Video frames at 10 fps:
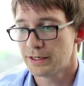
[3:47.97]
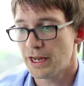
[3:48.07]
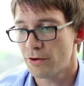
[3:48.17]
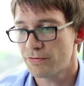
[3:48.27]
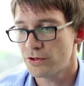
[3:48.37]

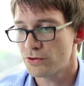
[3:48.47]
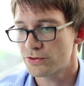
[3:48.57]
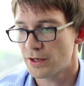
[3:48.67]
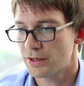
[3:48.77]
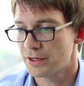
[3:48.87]
Now, if you
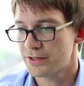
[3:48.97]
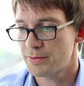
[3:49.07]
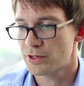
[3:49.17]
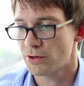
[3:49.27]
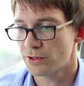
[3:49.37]
use a
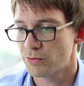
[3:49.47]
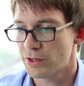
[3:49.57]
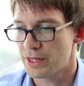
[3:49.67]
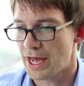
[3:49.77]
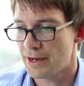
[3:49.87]
semicolon
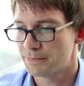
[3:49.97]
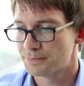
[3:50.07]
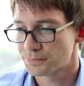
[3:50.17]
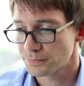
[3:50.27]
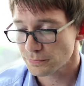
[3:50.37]
with that,
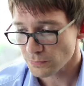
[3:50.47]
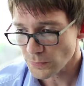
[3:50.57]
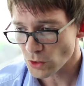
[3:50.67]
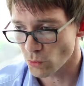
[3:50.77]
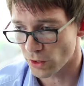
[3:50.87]

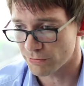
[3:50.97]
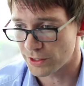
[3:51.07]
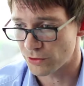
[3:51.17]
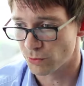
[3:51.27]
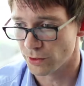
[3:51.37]
one of
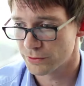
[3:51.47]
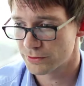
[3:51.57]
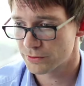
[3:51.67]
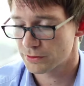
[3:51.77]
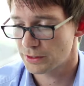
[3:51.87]
these
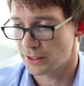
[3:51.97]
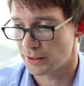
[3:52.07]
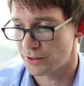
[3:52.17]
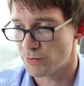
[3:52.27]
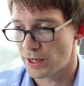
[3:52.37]
words,
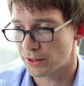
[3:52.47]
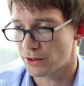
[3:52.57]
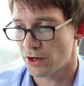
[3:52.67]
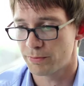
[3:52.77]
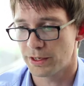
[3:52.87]
you make a
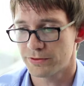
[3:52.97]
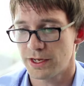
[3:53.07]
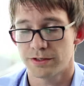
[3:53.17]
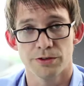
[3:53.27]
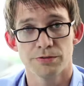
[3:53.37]
compound
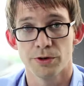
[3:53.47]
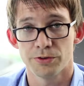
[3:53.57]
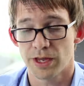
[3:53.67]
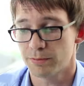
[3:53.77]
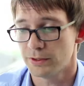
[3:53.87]
sentence. For
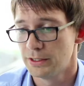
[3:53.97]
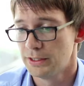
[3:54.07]
example,